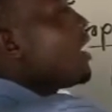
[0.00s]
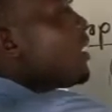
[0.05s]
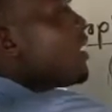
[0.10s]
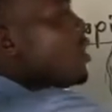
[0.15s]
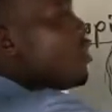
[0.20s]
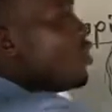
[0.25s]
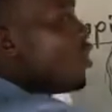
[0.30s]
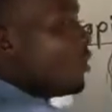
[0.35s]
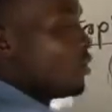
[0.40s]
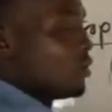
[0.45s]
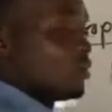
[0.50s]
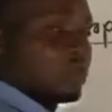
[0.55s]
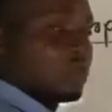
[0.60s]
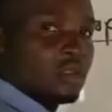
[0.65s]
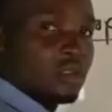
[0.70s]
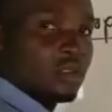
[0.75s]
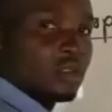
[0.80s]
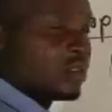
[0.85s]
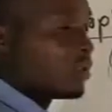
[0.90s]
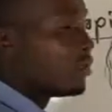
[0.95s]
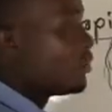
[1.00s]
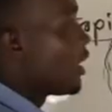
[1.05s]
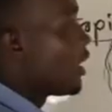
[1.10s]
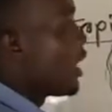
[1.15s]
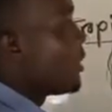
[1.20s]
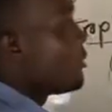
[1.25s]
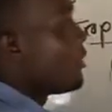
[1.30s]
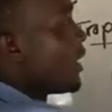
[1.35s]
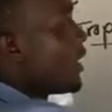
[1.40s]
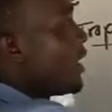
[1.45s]
region,
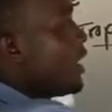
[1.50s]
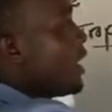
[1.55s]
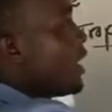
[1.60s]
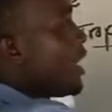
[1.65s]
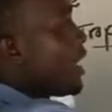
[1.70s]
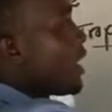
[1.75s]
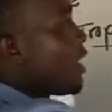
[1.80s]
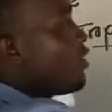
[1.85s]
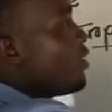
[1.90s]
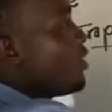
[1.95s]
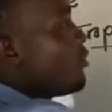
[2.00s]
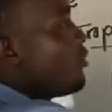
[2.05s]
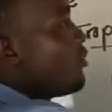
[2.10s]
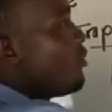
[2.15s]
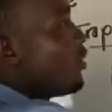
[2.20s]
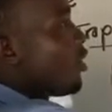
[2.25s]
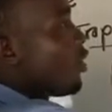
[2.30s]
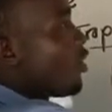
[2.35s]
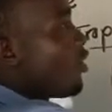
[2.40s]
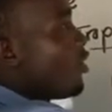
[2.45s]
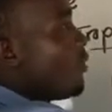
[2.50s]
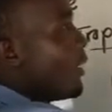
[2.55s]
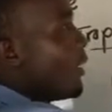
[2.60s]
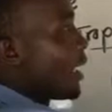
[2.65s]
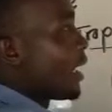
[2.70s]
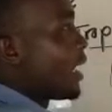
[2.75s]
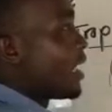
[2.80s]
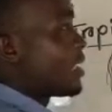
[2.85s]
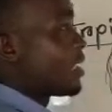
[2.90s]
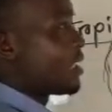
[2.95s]
upper here around Morocco,
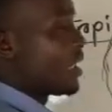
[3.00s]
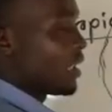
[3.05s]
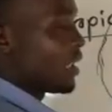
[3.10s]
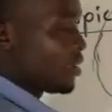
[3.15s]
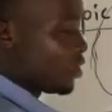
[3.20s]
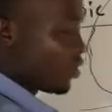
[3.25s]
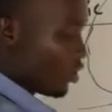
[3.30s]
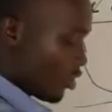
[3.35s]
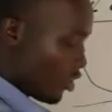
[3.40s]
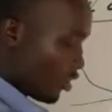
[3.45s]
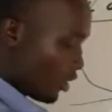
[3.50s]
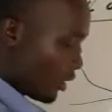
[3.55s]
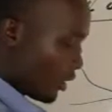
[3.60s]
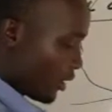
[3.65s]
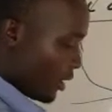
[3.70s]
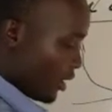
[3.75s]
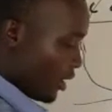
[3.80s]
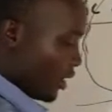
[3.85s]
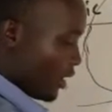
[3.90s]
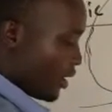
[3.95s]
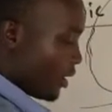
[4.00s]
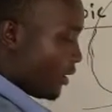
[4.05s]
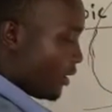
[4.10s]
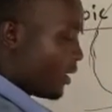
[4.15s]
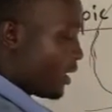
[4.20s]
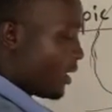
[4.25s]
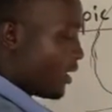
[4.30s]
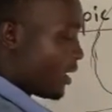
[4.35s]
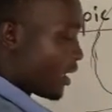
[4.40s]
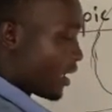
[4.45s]
Bangladesh and so on.
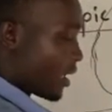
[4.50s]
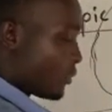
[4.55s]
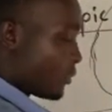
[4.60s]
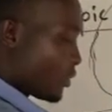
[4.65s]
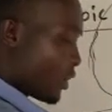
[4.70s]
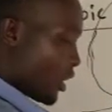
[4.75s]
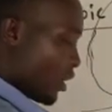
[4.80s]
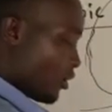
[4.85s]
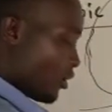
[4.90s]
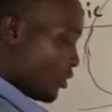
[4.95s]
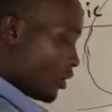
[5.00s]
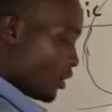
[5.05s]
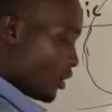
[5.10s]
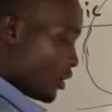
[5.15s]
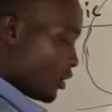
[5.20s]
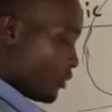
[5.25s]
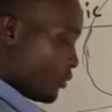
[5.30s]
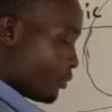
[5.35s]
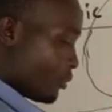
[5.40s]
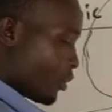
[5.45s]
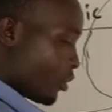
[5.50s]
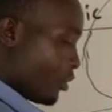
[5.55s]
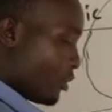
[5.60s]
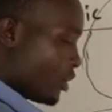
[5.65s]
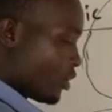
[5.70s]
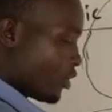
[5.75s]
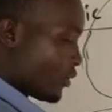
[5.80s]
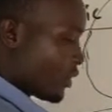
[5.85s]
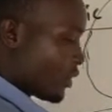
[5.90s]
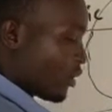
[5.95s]
Then the Cape Town
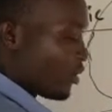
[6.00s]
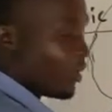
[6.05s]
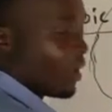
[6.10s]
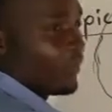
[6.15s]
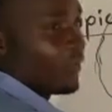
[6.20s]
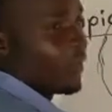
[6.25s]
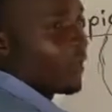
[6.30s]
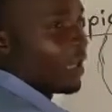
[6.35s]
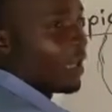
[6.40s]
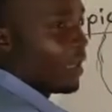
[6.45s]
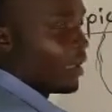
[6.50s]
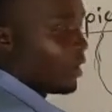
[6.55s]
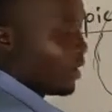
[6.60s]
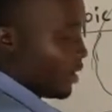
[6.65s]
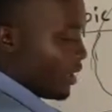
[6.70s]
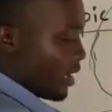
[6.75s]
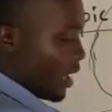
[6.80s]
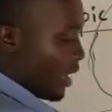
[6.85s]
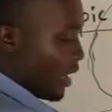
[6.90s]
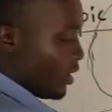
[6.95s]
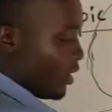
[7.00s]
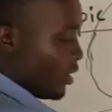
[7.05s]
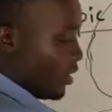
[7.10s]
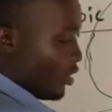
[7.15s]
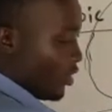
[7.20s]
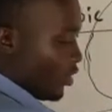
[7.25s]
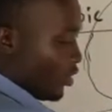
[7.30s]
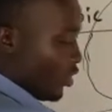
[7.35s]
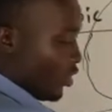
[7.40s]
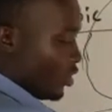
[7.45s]
province of South Africa here
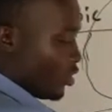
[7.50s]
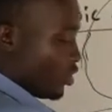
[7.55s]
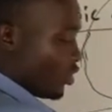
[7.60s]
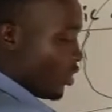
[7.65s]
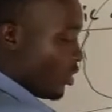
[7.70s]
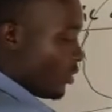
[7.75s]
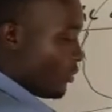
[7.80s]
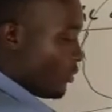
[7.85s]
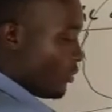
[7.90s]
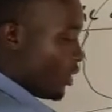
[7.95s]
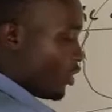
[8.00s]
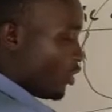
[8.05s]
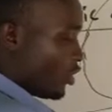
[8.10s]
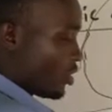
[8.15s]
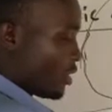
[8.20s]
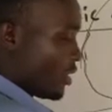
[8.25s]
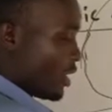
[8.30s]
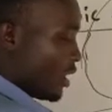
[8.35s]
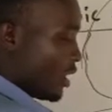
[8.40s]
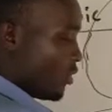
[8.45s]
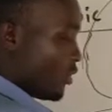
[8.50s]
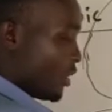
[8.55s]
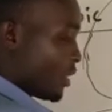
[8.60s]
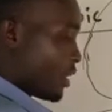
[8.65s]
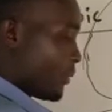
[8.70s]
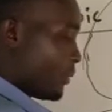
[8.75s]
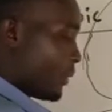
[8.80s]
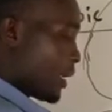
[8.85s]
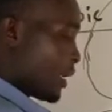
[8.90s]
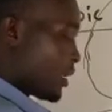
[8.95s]
also because the
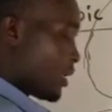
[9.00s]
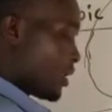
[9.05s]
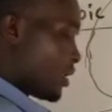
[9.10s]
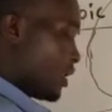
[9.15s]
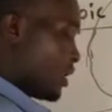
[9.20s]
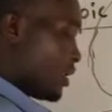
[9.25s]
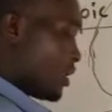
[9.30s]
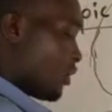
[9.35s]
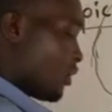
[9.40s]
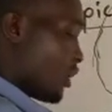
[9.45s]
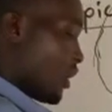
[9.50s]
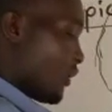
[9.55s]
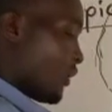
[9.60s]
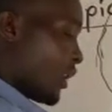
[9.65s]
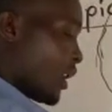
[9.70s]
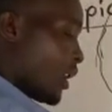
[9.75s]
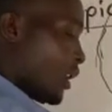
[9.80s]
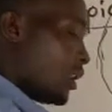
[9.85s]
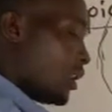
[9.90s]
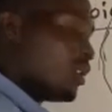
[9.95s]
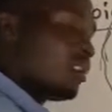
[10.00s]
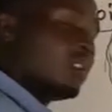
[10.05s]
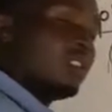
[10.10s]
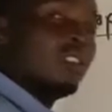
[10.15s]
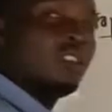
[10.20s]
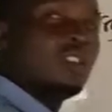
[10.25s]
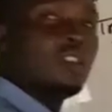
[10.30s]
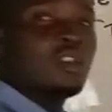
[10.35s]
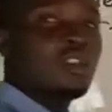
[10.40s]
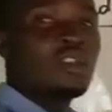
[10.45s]
equator passes in South Africa.
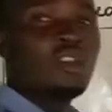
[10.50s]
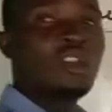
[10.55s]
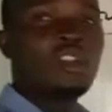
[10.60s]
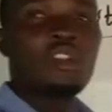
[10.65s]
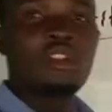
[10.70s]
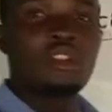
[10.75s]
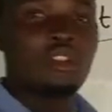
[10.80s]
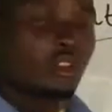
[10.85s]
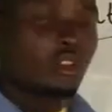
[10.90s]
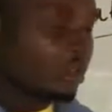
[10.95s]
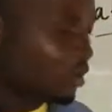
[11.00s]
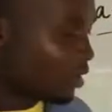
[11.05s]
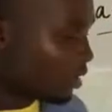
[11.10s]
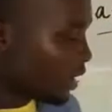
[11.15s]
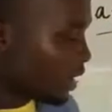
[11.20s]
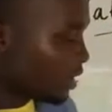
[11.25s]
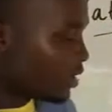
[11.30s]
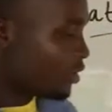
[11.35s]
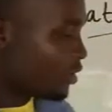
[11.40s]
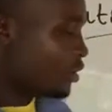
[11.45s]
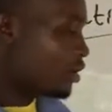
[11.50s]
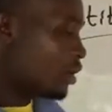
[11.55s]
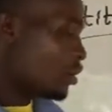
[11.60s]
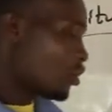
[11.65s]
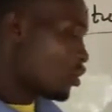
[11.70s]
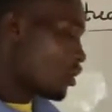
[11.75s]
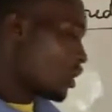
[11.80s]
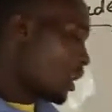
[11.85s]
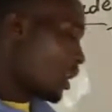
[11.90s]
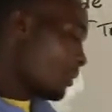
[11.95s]
So that's what you're
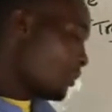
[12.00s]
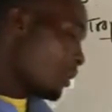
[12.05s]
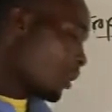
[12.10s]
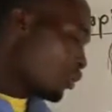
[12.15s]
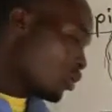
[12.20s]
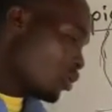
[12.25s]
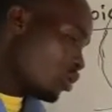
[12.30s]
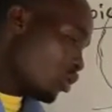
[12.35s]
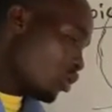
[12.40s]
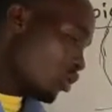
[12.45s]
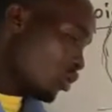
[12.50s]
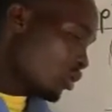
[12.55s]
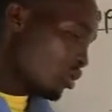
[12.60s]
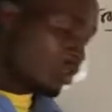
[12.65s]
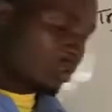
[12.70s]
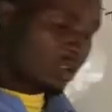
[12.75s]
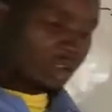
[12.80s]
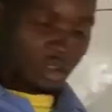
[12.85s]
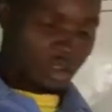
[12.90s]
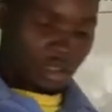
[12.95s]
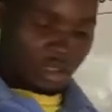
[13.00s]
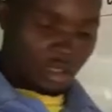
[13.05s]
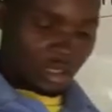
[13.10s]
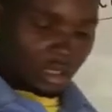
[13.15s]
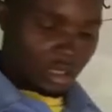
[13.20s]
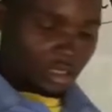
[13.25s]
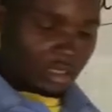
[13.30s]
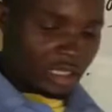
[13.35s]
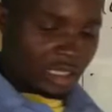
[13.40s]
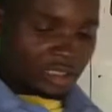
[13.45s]
talking about. So
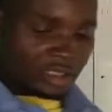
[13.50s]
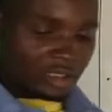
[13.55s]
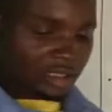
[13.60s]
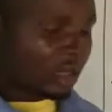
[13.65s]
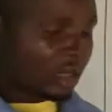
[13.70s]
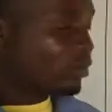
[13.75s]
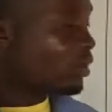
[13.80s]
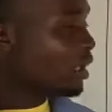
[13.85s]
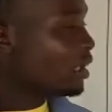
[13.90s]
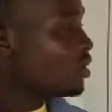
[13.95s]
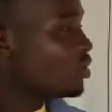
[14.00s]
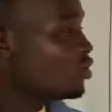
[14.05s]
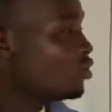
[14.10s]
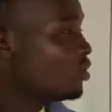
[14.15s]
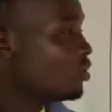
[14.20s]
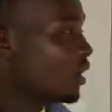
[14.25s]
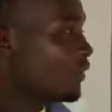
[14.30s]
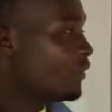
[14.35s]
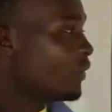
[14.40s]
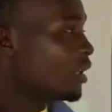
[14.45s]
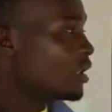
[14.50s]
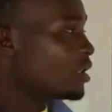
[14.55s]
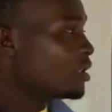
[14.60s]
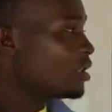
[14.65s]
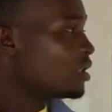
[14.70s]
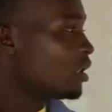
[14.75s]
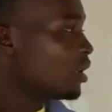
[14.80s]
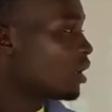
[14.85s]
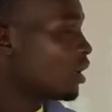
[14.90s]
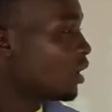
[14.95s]
that is how latitude
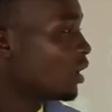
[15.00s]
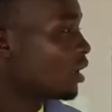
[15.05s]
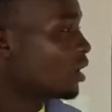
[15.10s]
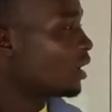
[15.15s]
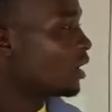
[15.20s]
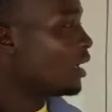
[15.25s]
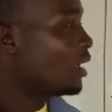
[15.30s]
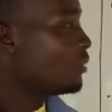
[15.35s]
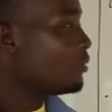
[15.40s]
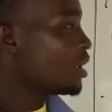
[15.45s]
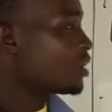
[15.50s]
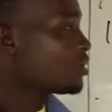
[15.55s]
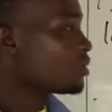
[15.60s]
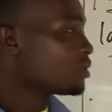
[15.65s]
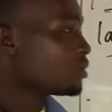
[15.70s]
affect climate